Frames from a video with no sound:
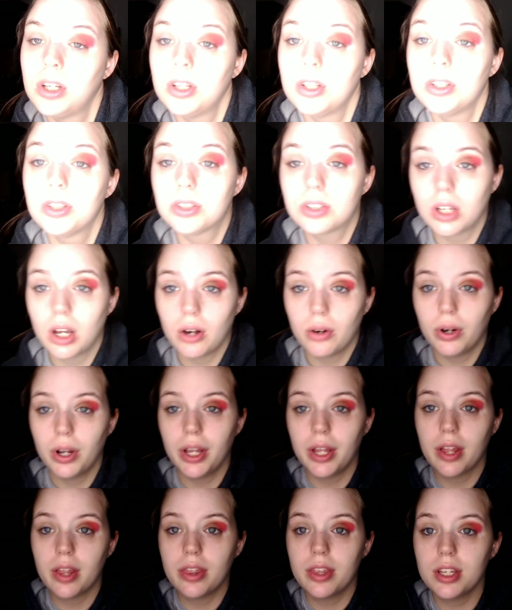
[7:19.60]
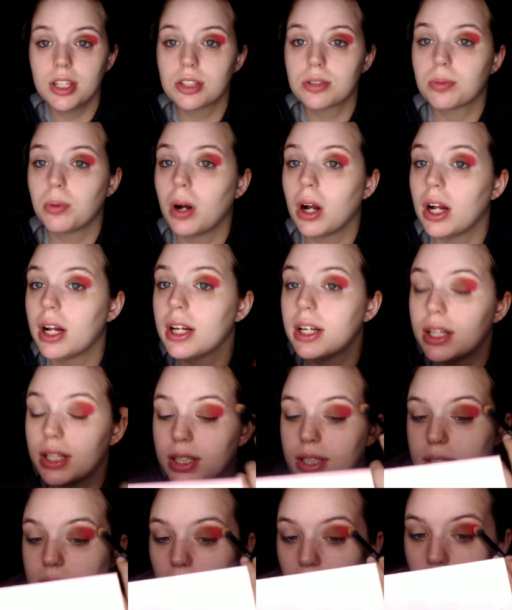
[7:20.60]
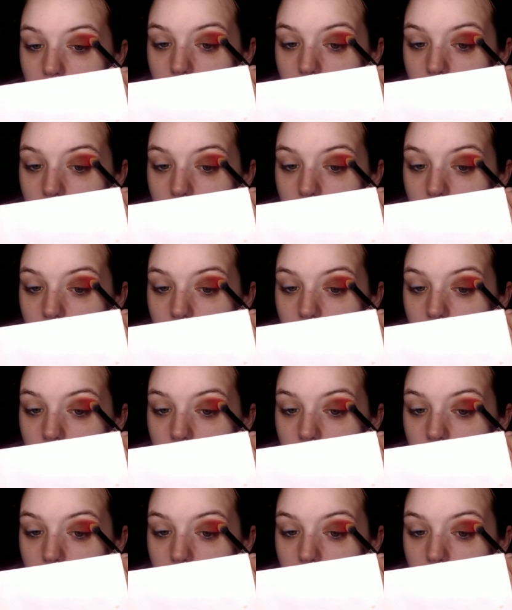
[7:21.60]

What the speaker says: So this was,